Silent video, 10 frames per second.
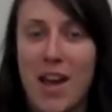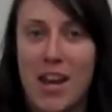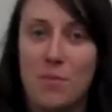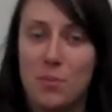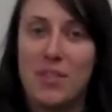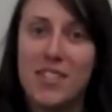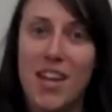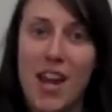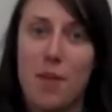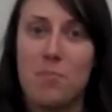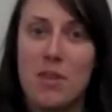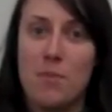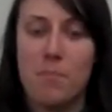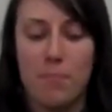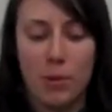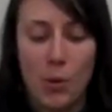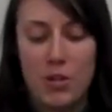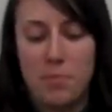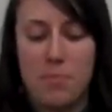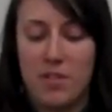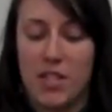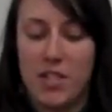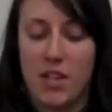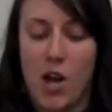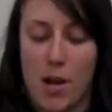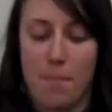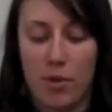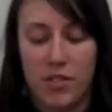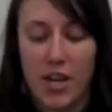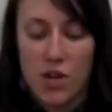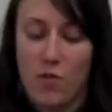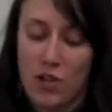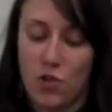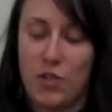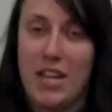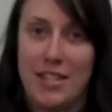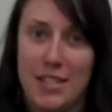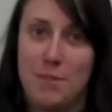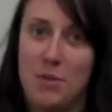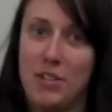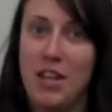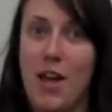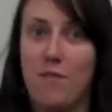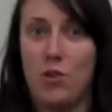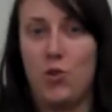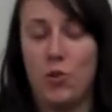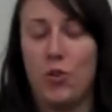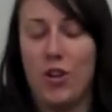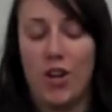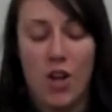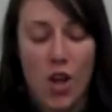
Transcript: My name is Melissa, and I'm going to be presenting on multidirectional instability of the shoulder.